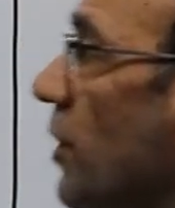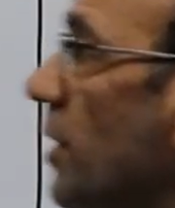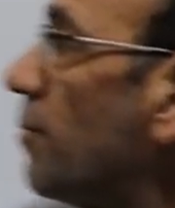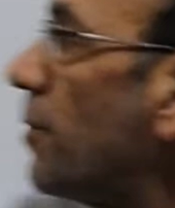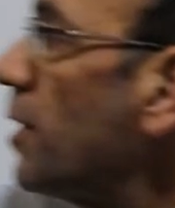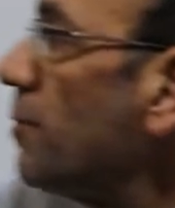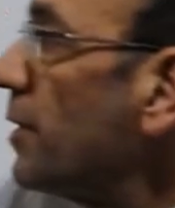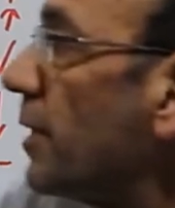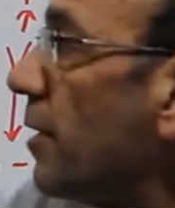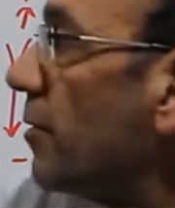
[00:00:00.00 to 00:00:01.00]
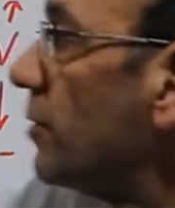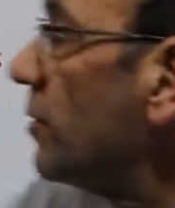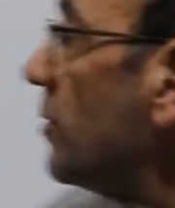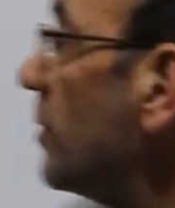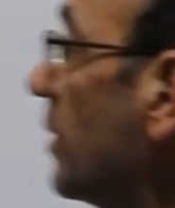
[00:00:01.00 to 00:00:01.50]
a primary current
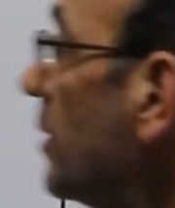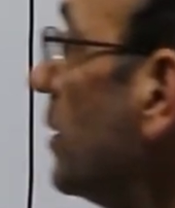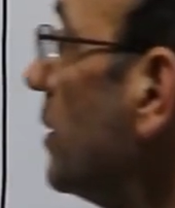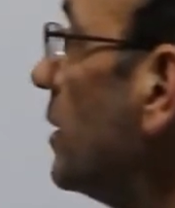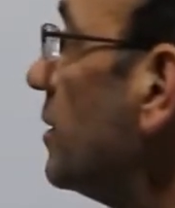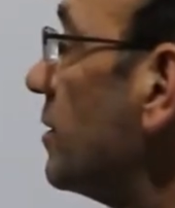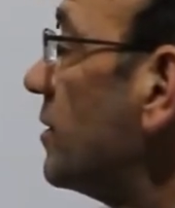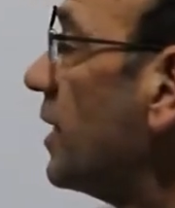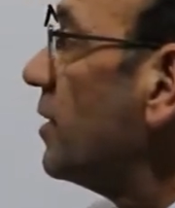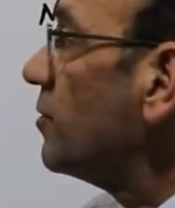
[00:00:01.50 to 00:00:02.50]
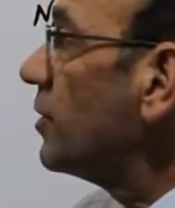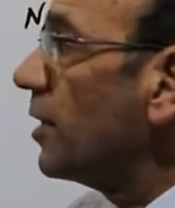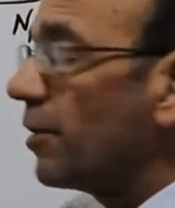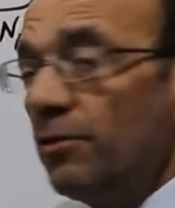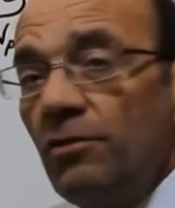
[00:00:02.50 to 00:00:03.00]
and the secondary
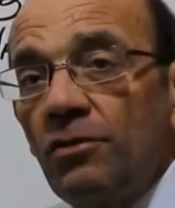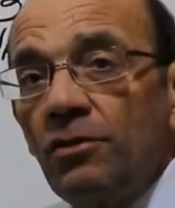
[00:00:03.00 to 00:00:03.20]
current.